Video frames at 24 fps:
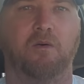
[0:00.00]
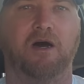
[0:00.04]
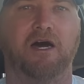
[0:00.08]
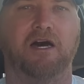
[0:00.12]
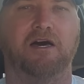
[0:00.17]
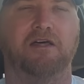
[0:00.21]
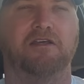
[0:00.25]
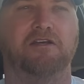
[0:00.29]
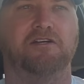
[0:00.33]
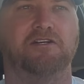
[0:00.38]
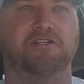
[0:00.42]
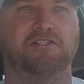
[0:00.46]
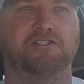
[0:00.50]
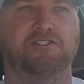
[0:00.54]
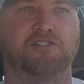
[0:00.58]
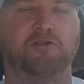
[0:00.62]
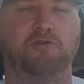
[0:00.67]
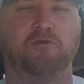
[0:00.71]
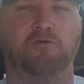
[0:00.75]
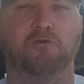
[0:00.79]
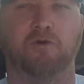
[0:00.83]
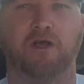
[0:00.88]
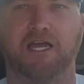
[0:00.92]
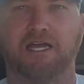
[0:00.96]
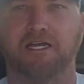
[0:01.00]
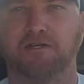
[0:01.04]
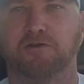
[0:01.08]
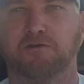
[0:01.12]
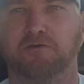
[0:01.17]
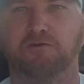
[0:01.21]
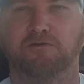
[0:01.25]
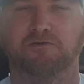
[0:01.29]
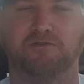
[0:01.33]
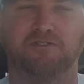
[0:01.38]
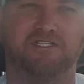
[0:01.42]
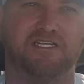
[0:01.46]
Wow, there is two
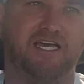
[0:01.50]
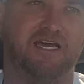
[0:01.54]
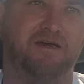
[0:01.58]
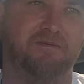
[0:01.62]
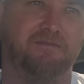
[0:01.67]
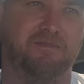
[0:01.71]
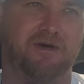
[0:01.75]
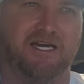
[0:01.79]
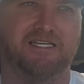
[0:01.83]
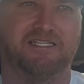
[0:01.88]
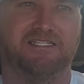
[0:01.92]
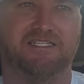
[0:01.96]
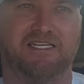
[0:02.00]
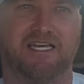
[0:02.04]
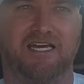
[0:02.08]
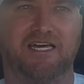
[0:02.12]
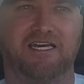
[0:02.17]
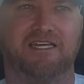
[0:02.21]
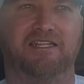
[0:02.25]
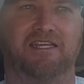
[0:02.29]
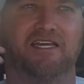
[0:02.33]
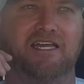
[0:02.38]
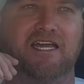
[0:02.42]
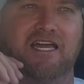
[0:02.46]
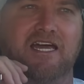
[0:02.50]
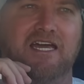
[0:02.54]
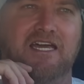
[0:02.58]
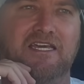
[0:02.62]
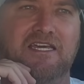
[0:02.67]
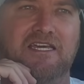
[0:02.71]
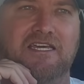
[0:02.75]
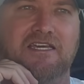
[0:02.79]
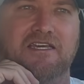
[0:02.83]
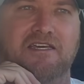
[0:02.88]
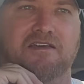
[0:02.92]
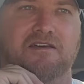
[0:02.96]
raccoons side by side that got
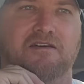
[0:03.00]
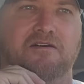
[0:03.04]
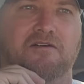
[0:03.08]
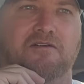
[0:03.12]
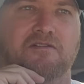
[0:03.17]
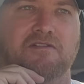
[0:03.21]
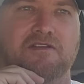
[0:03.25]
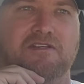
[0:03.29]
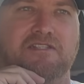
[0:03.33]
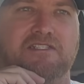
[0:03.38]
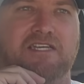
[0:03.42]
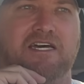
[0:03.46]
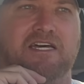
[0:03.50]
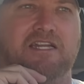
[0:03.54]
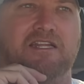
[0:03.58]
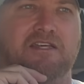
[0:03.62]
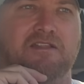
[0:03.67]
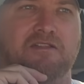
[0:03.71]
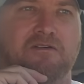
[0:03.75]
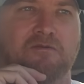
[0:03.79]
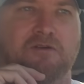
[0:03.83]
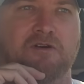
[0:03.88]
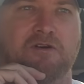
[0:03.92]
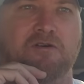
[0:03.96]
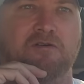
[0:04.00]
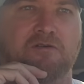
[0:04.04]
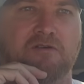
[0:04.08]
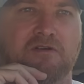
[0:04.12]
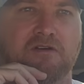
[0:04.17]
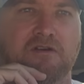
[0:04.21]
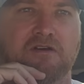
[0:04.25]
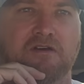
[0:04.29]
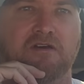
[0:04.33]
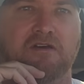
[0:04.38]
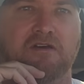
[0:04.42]
hit on the side of the road.